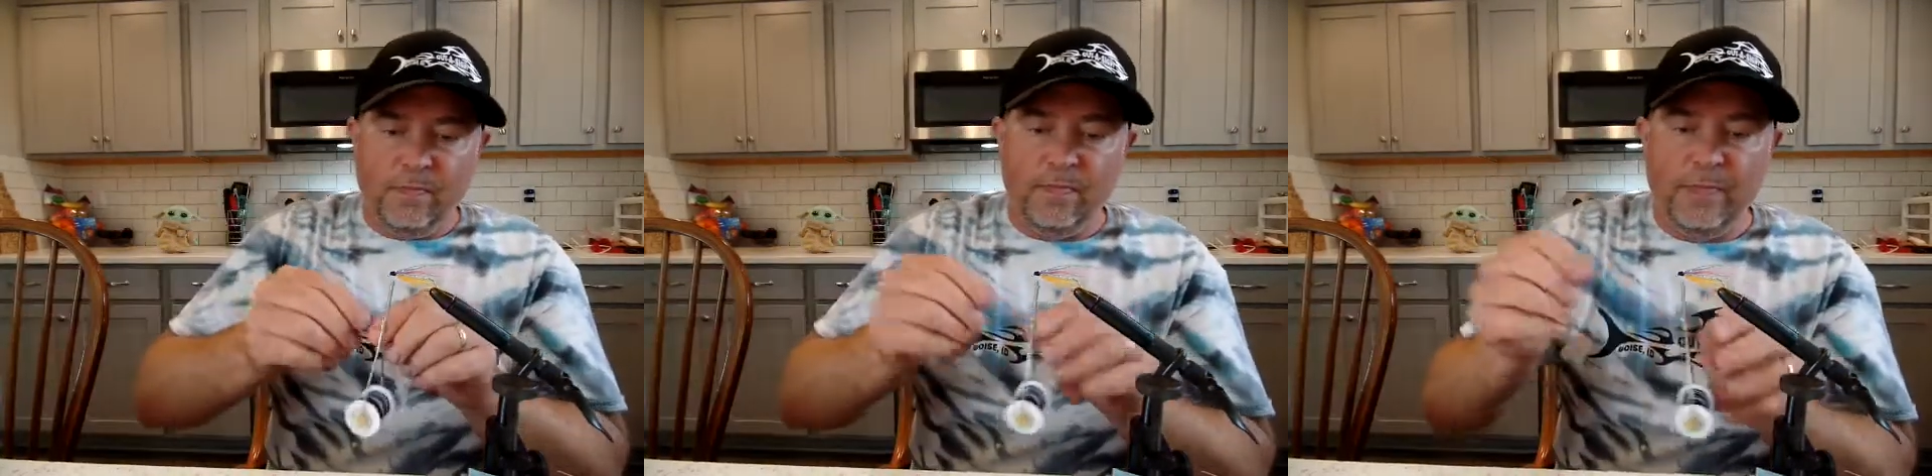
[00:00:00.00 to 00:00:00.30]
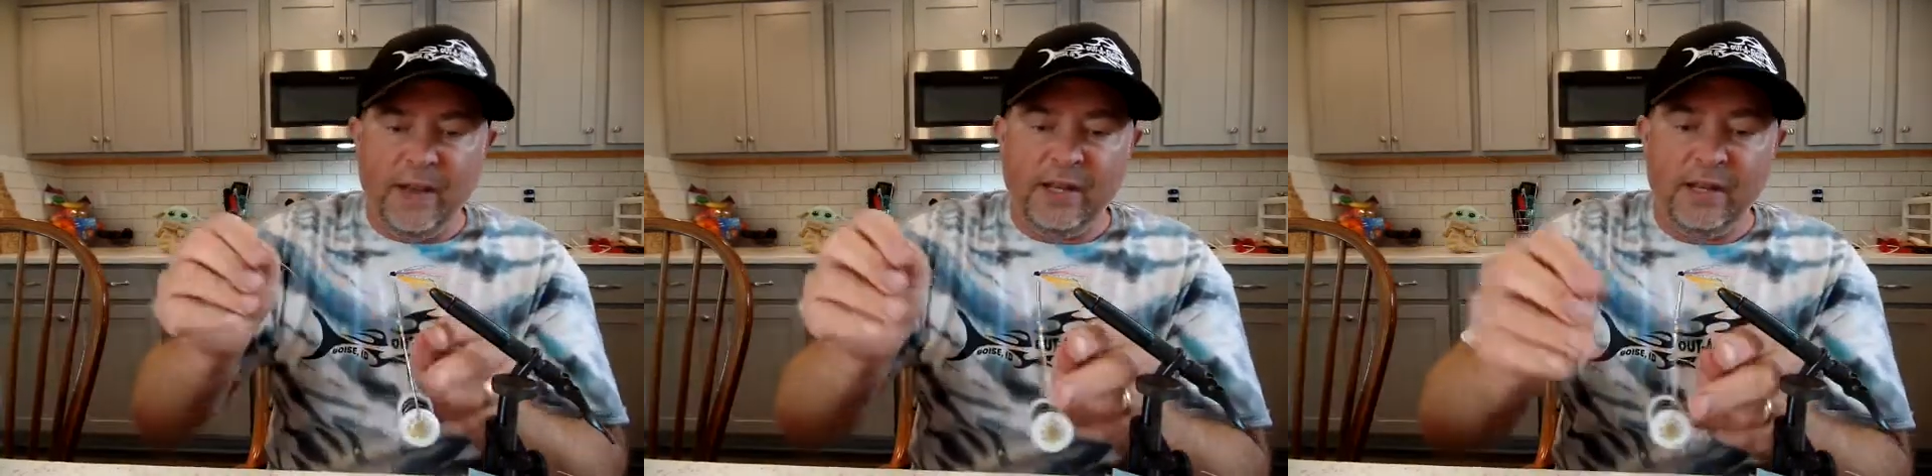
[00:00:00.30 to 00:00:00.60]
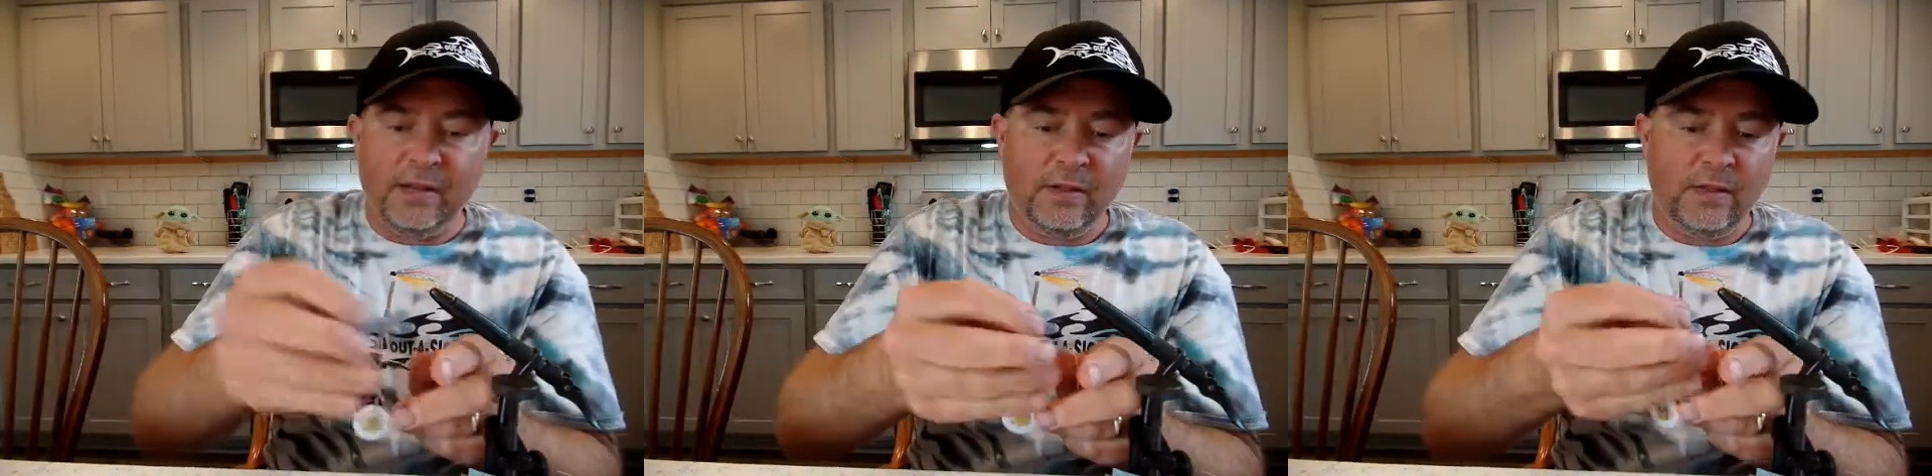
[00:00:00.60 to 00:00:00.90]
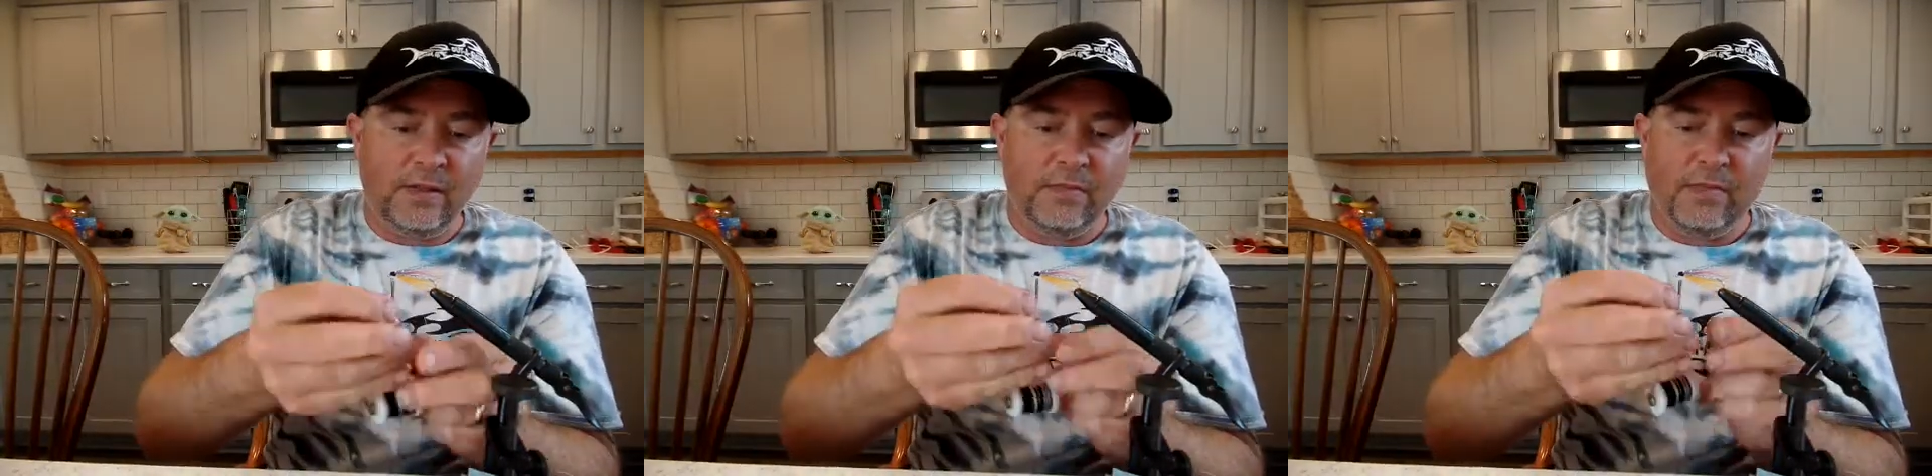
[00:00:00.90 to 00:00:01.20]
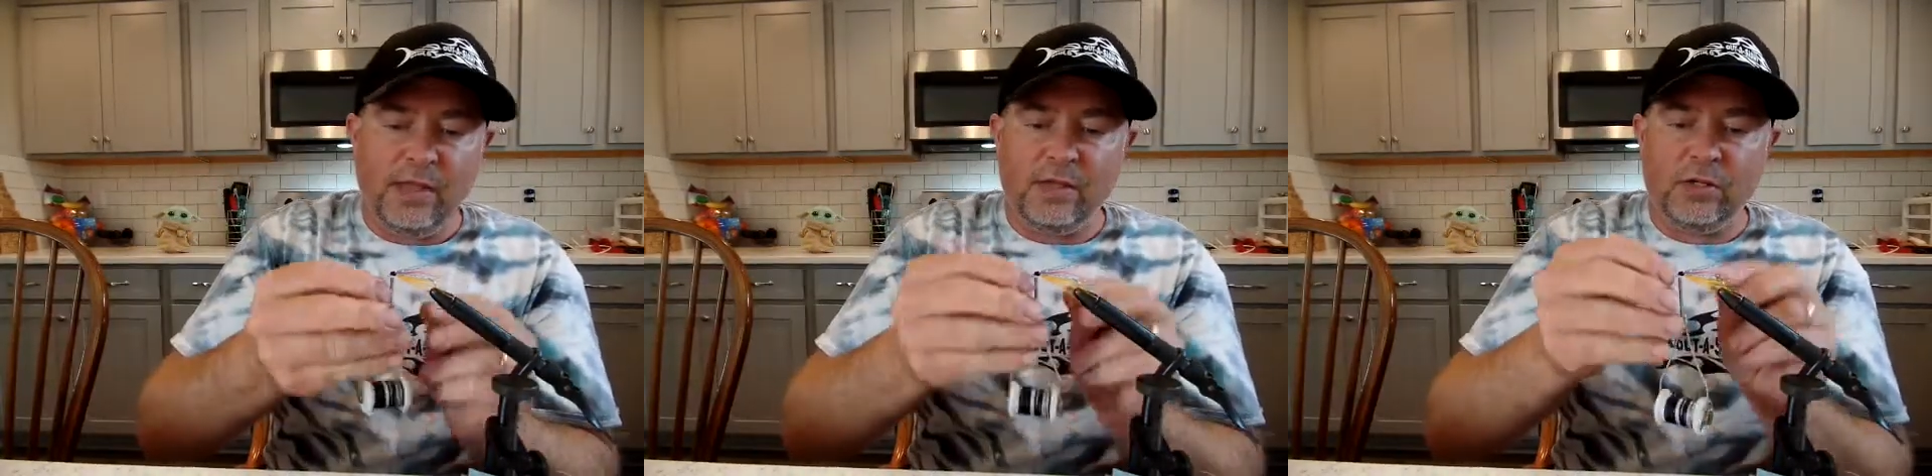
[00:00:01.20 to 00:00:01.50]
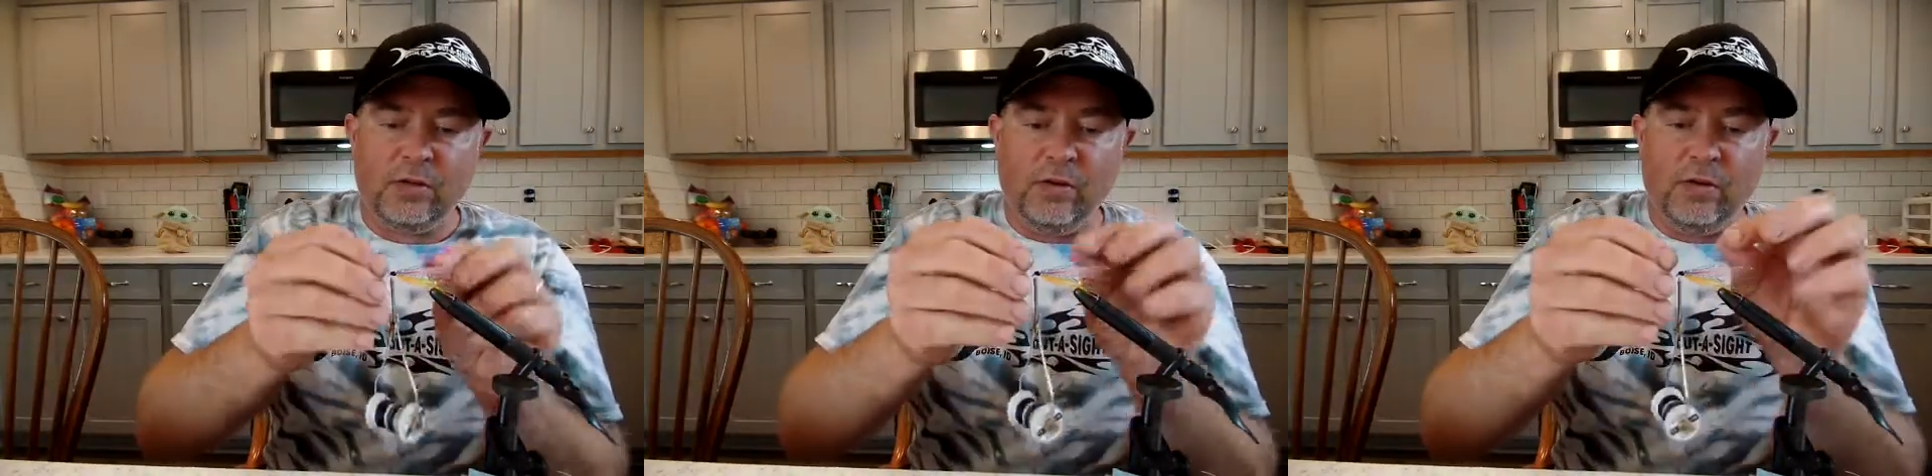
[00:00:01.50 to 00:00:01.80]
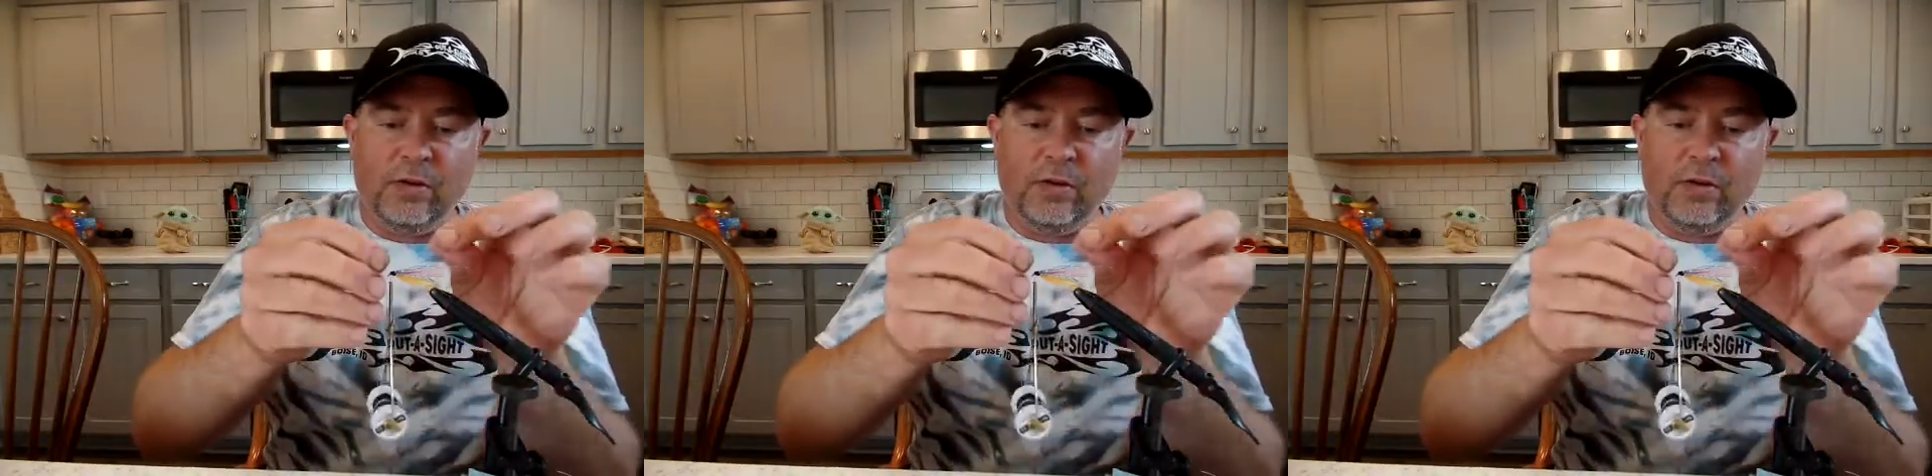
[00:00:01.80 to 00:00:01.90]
painting? Make it your own.